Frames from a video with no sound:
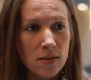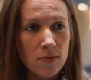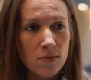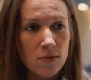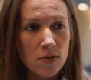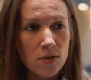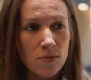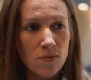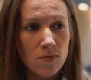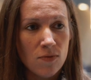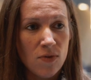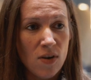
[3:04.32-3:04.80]

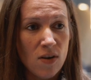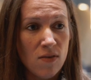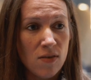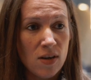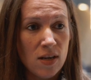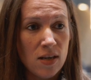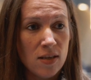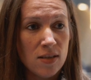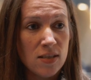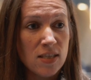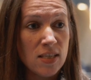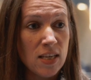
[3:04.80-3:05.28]
and some
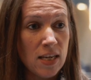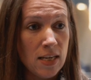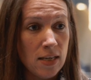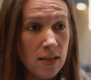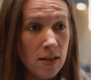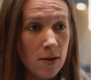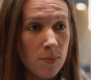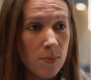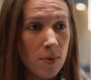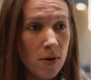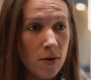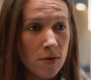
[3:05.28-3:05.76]
very
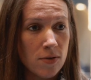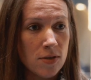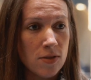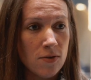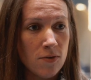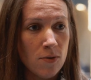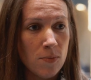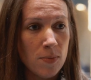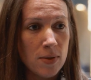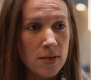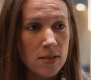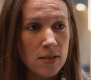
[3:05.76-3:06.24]
senior parts
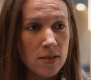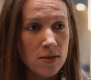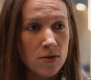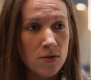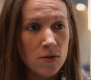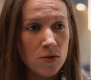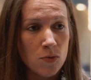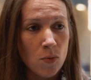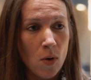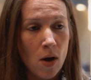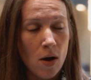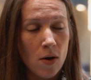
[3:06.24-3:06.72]
of the
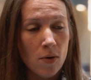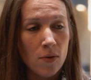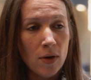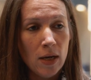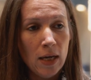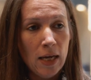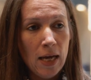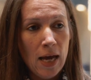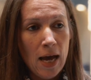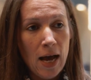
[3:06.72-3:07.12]
business as well.